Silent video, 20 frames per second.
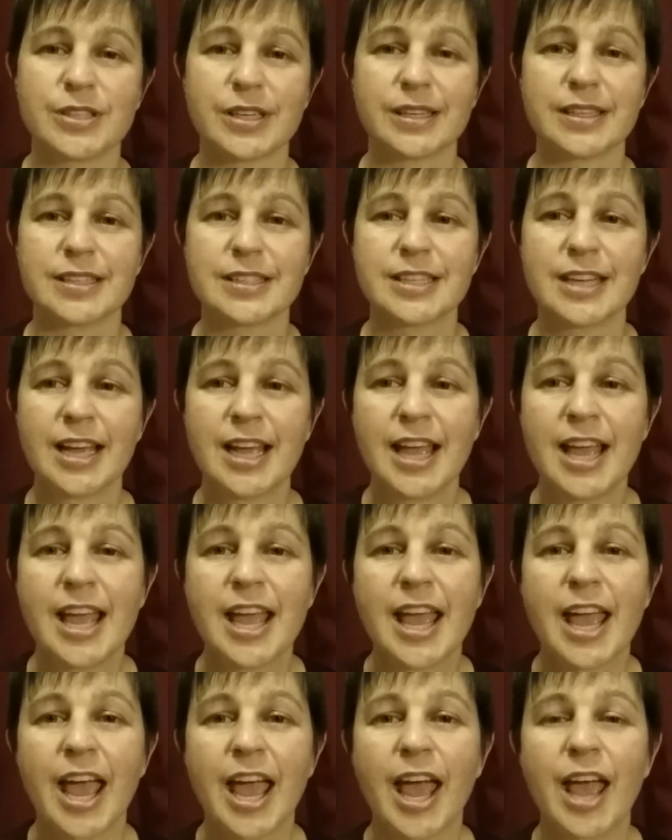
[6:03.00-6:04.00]
it?
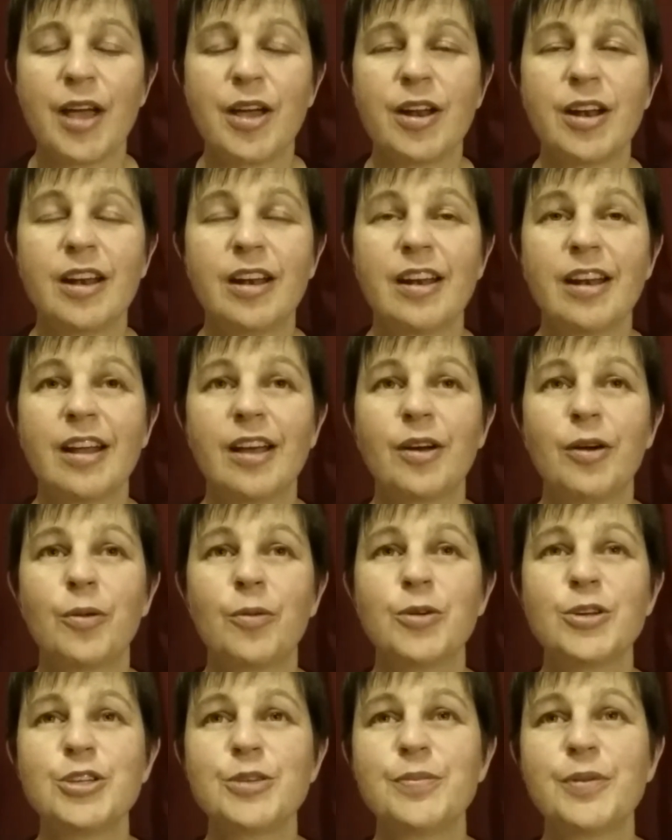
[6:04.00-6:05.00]
And
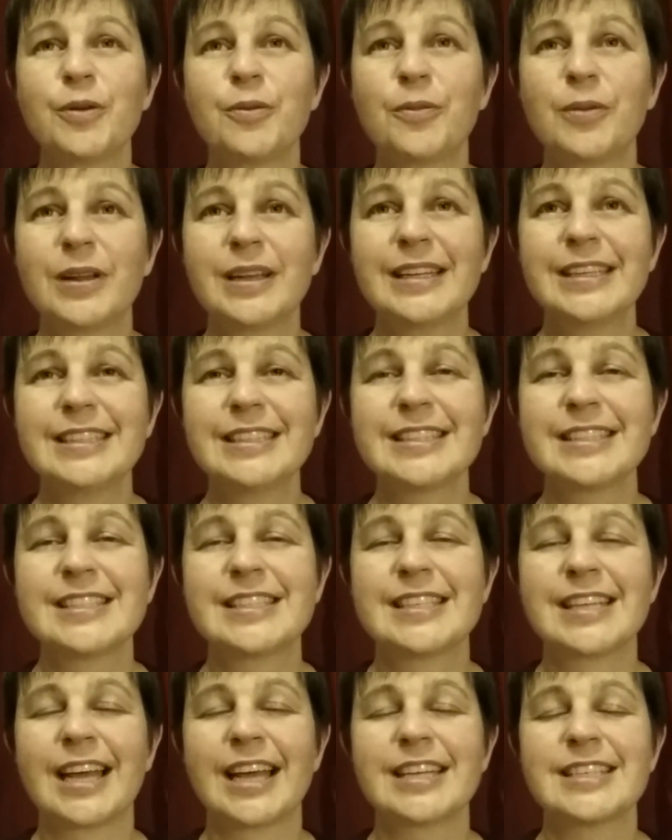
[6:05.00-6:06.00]
would you be willing to
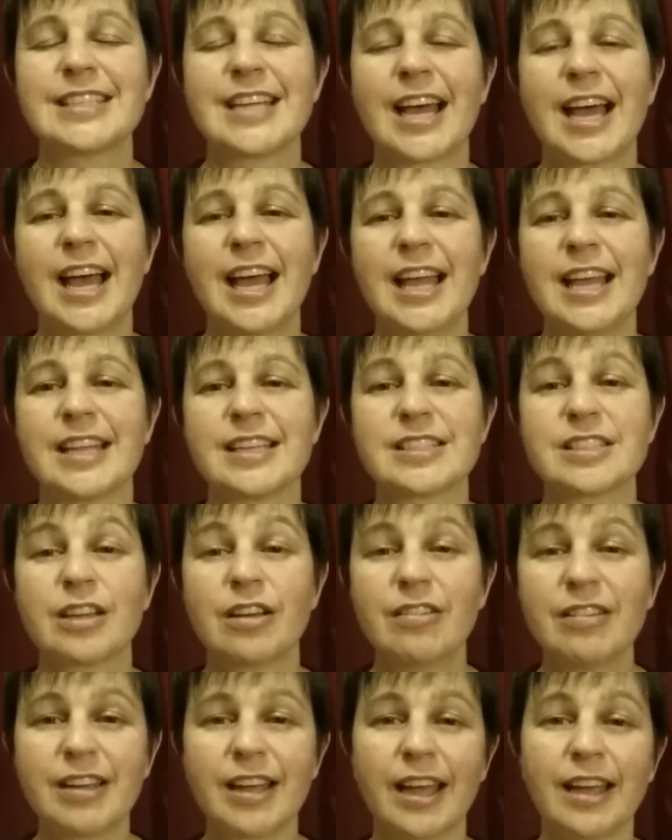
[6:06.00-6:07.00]
start to ask,
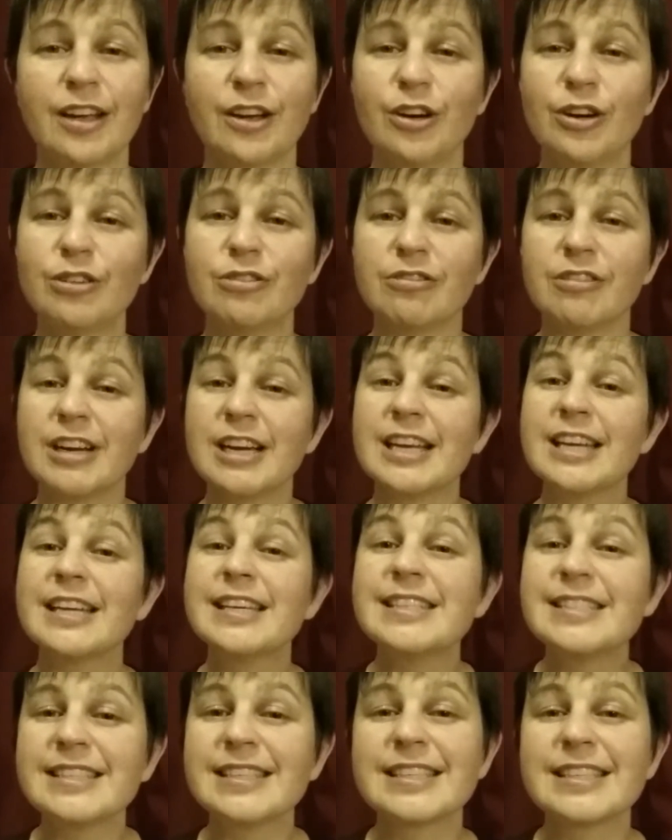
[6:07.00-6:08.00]
okay, cool,
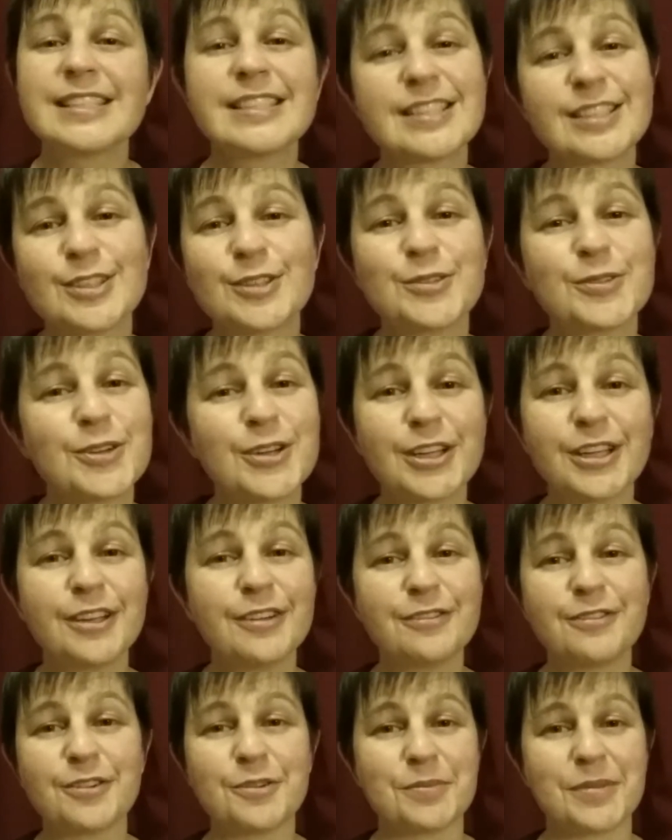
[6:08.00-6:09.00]
is this still working
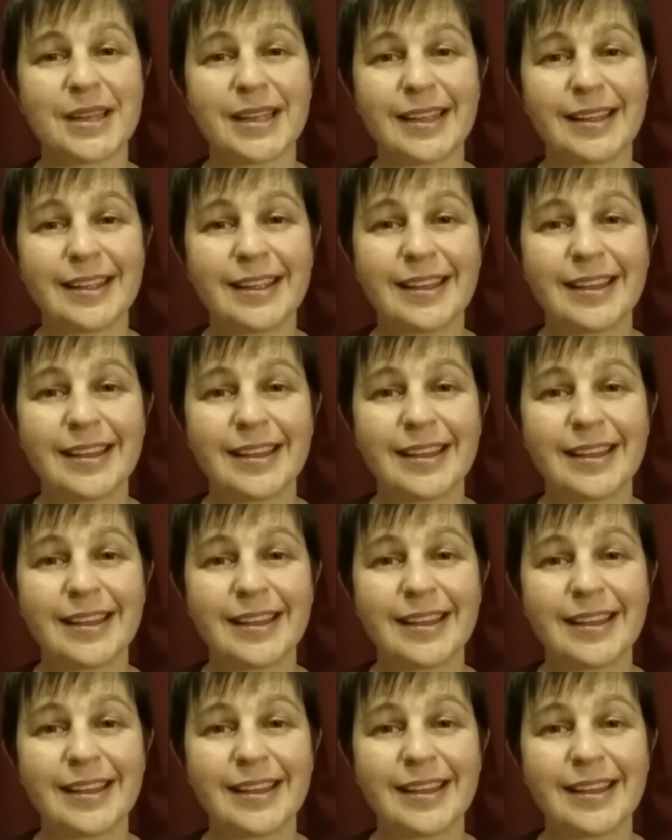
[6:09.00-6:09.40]
for me?